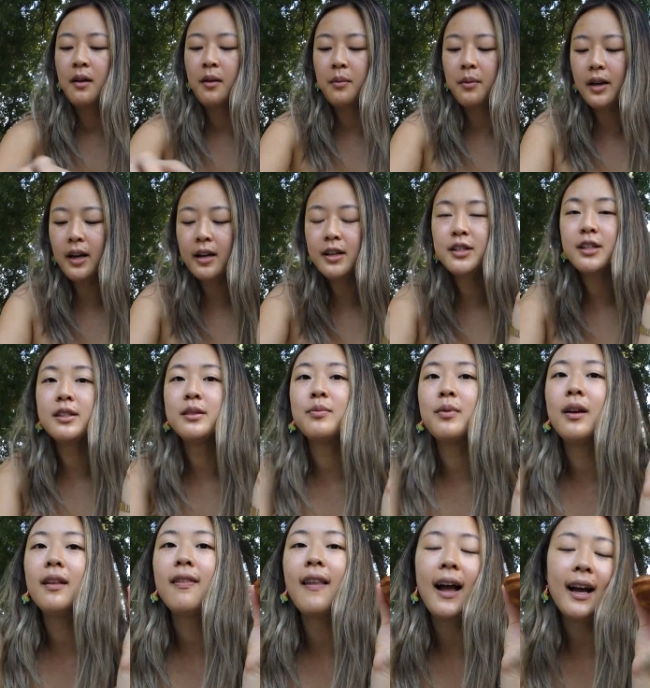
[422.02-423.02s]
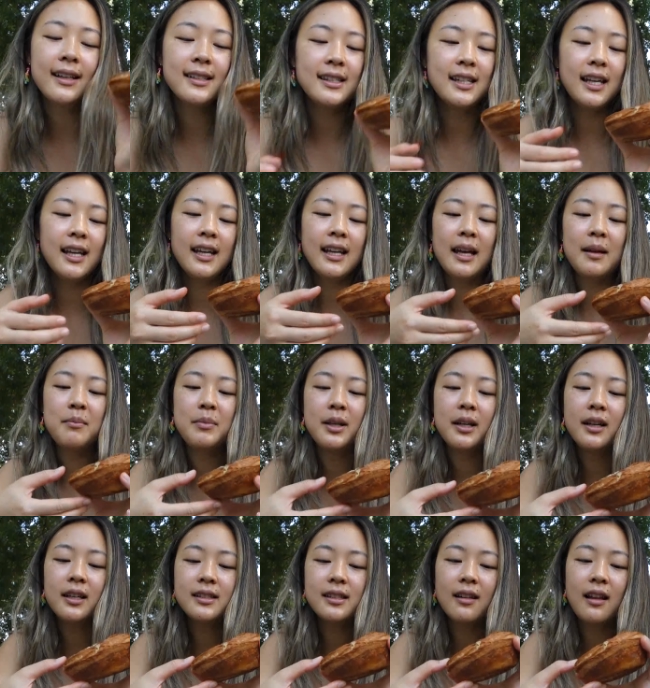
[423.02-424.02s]
we are just relaxing and
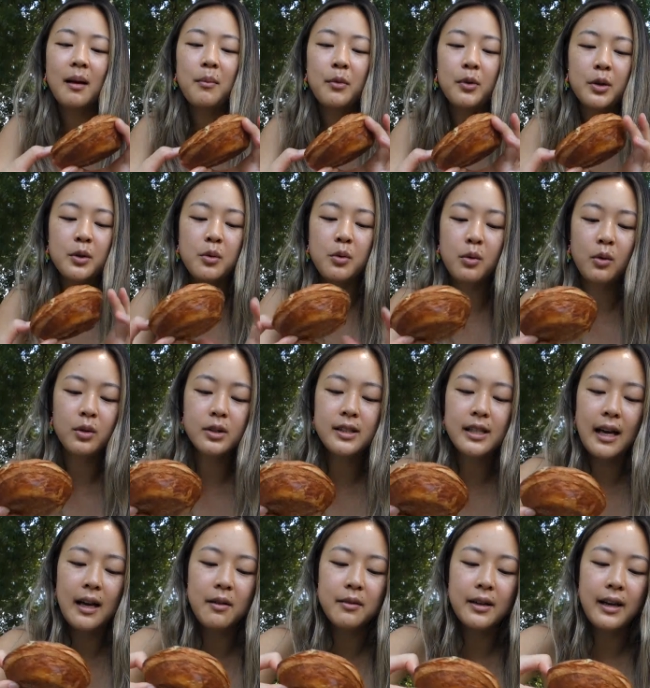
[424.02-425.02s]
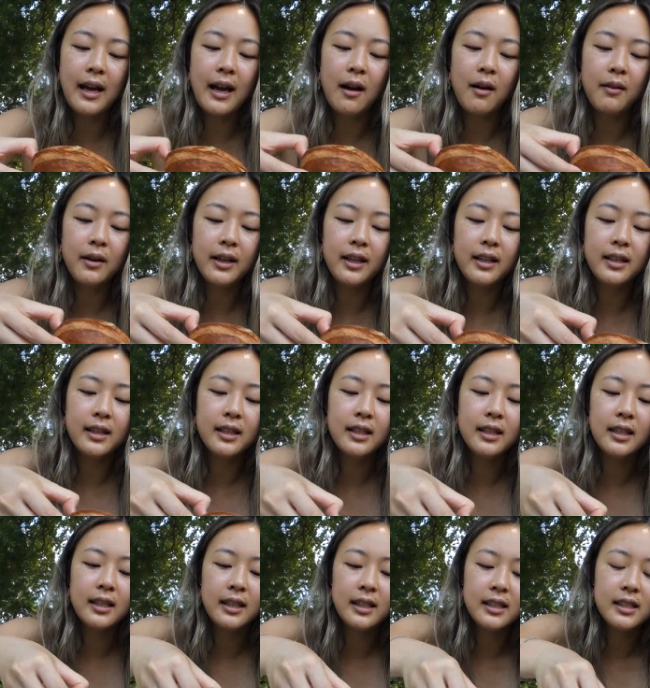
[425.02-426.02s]
Pika's a lot more cooled down now and
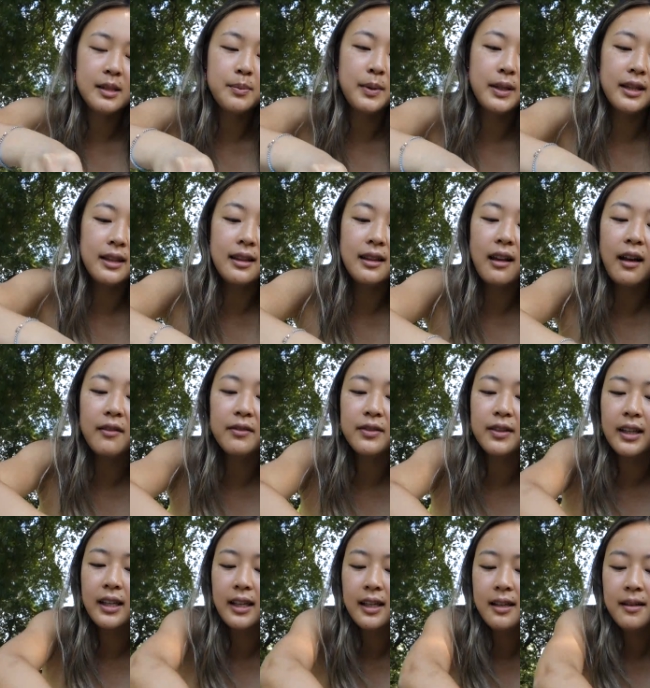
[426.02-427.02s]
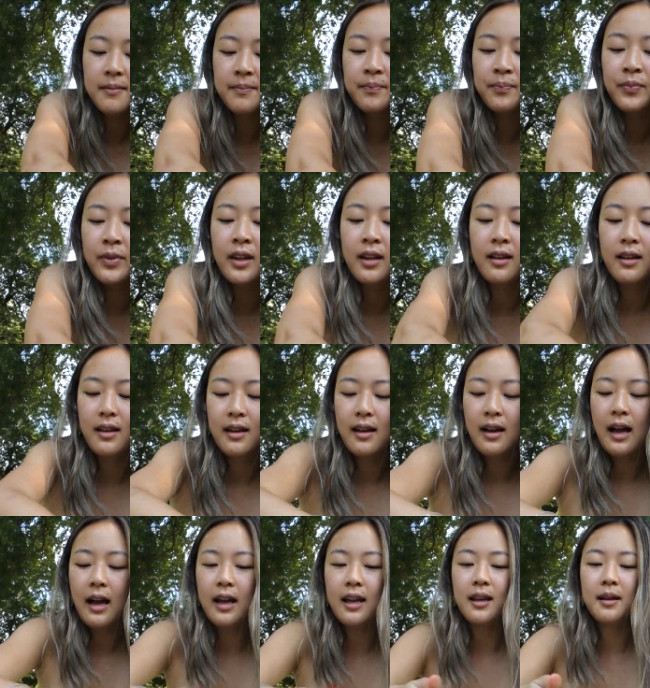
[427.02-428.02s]
it's been lovely.
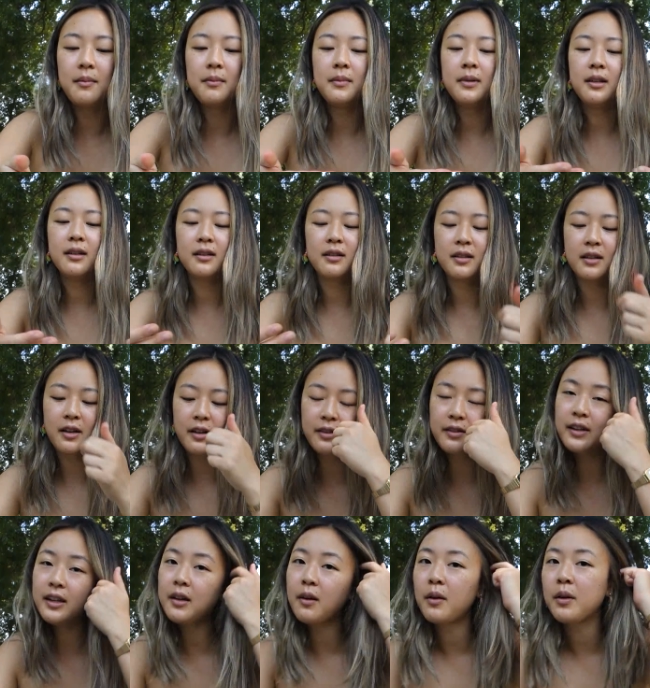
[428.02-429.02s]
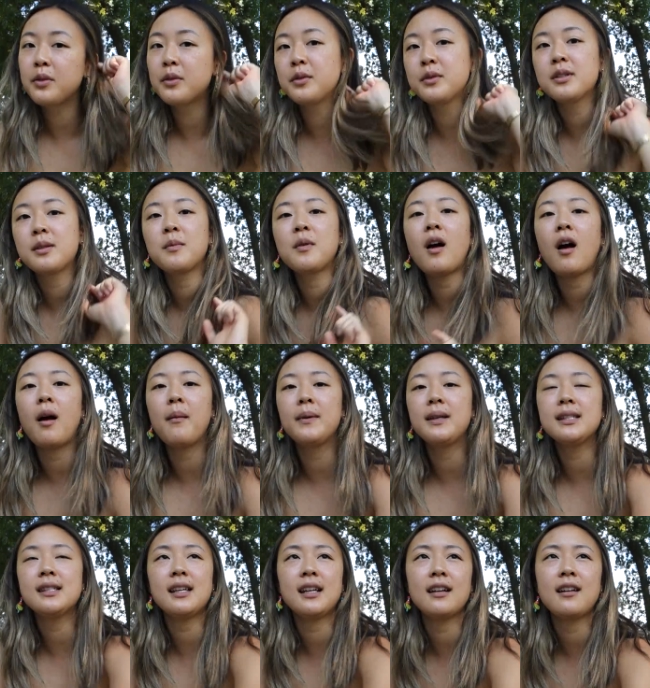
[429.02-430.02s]
I am currently going through some
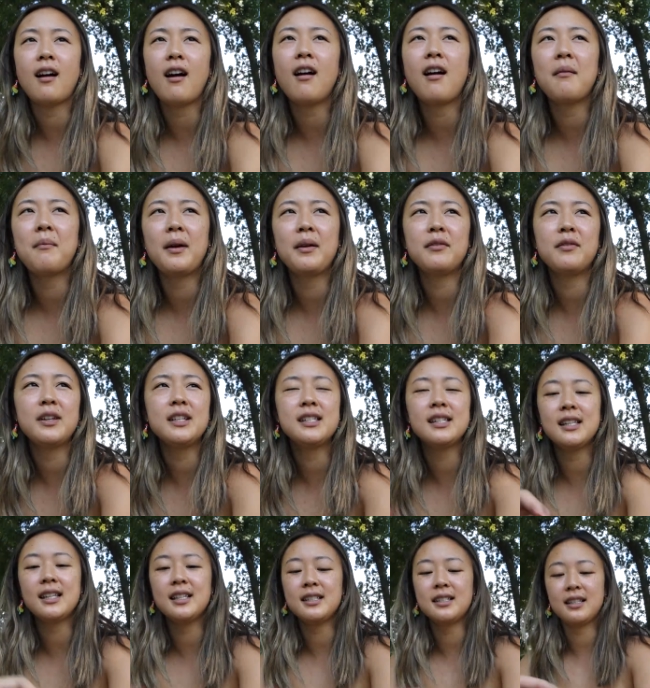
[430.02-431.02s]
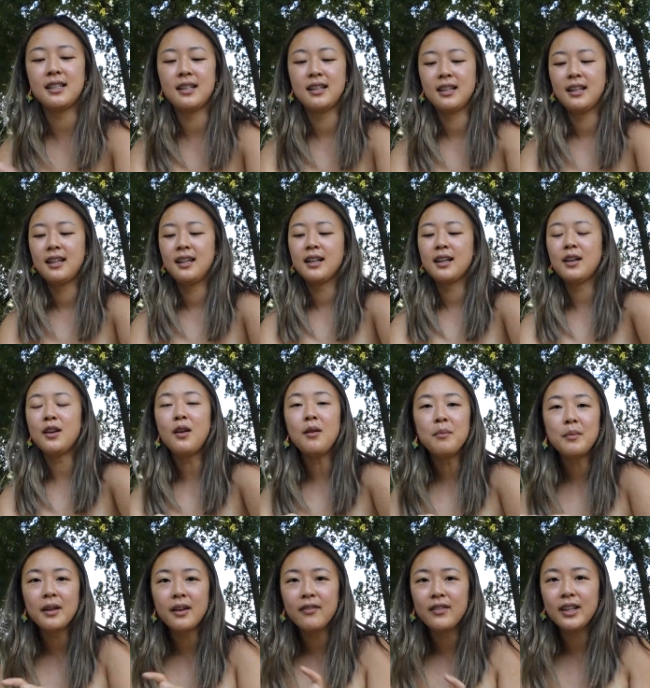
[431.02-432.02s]
comments that I got on my recent
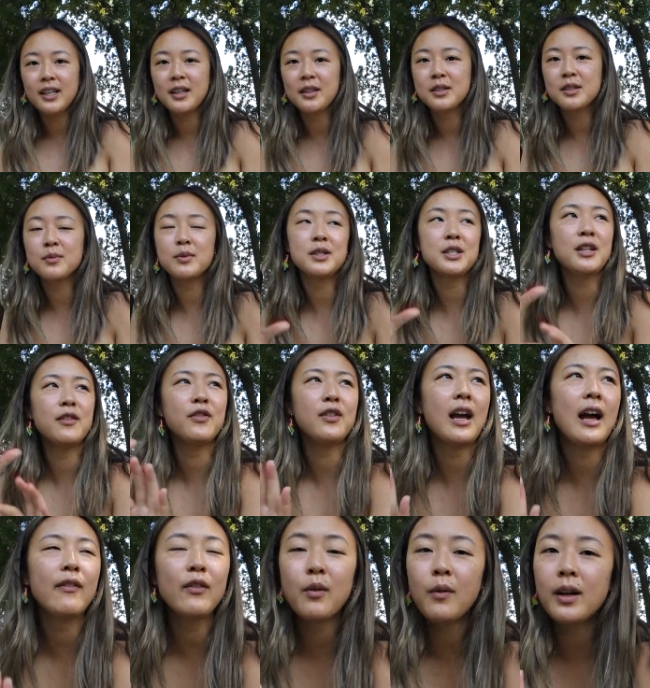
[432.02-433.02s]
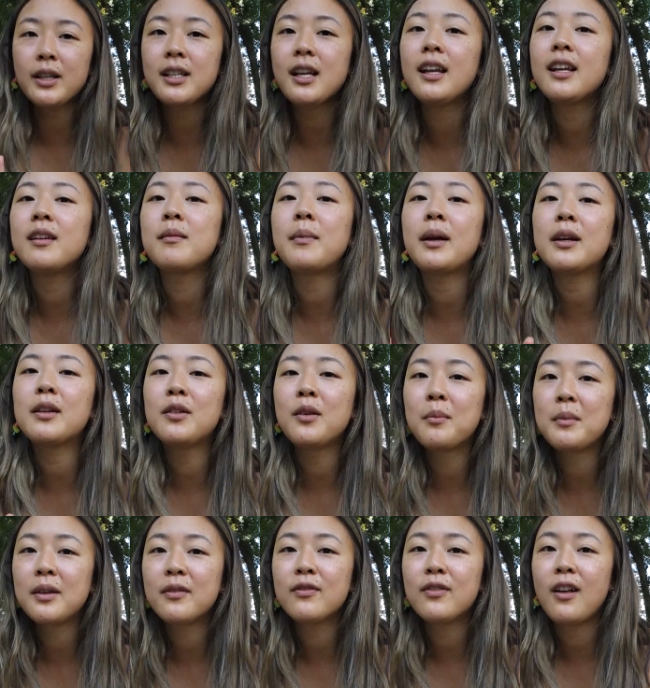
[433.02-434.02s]
Colombia videos, which if you haven't watched any of my
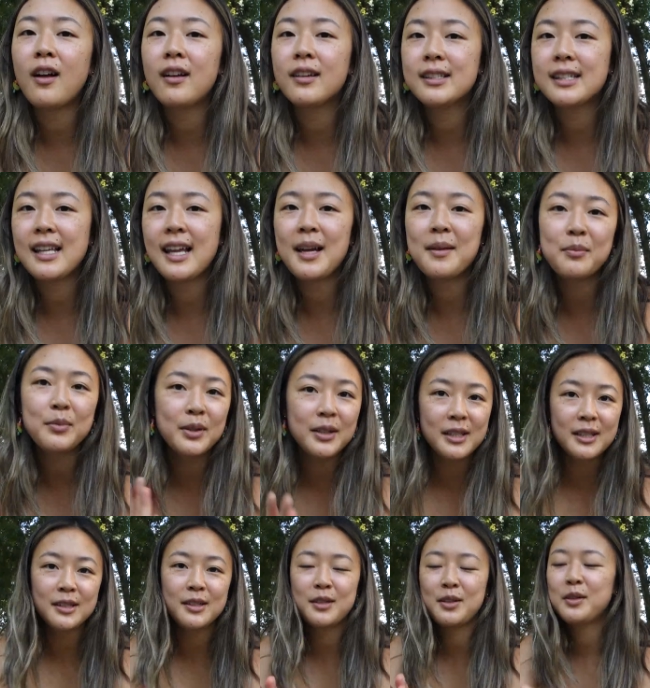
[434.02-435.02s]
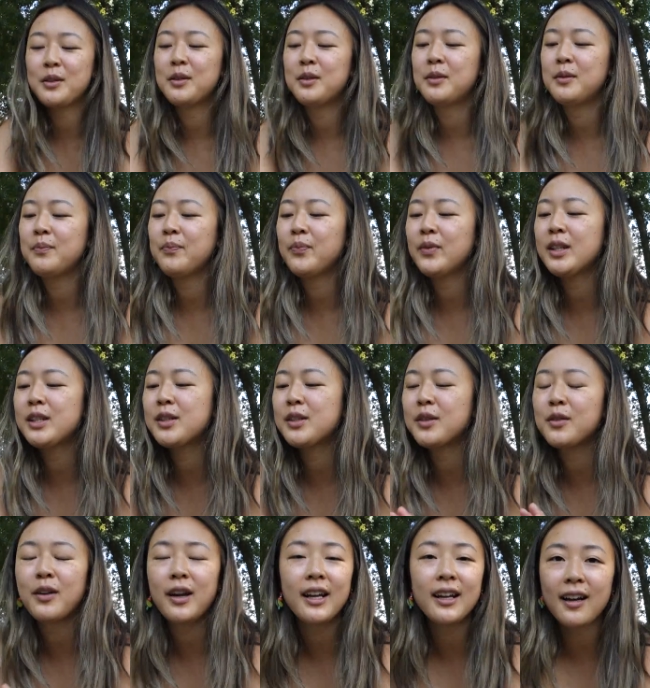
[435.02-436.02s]
Colombian vlogs yet, please do. It's a
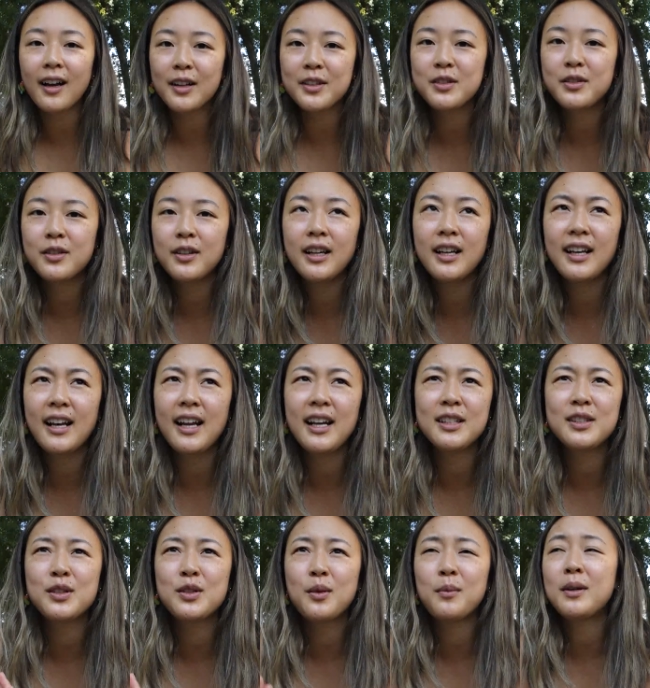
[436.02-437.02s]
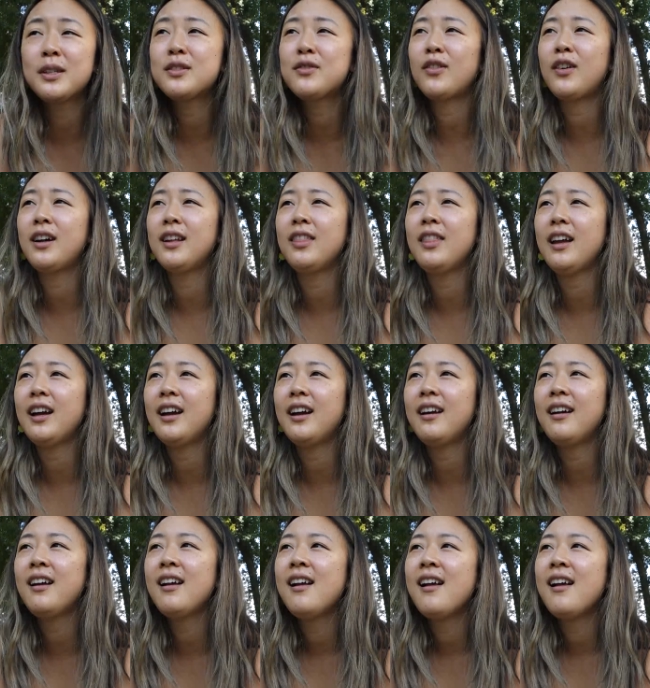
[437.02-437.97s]
great country and I had so much fun there